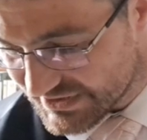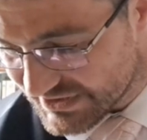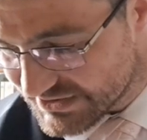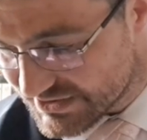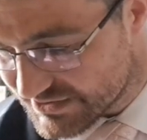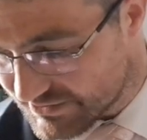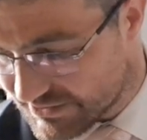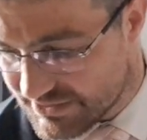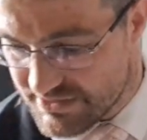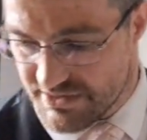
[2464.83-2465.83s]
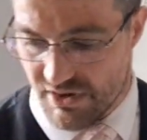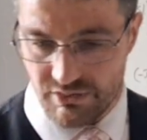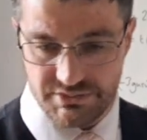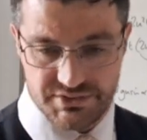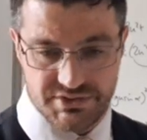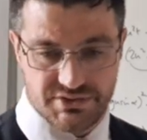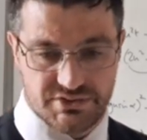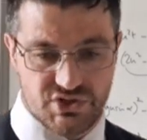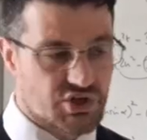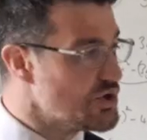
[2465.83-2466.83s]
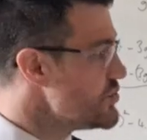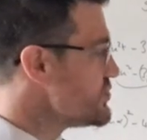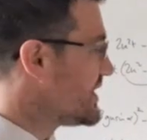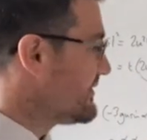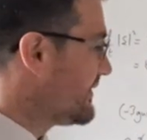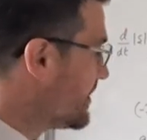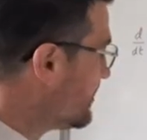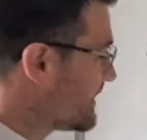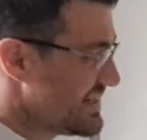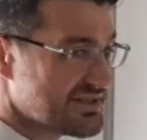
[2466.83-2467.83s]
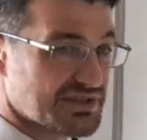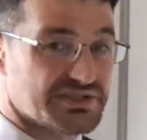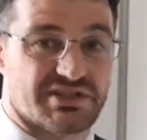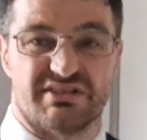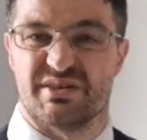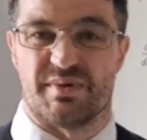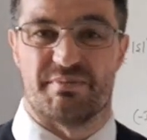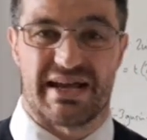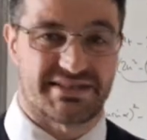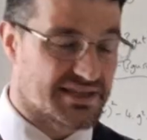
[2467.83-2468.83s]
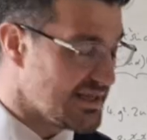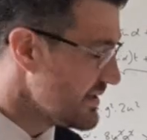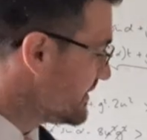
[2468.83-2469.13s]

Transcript: is not too difficult, it's just a little bit messy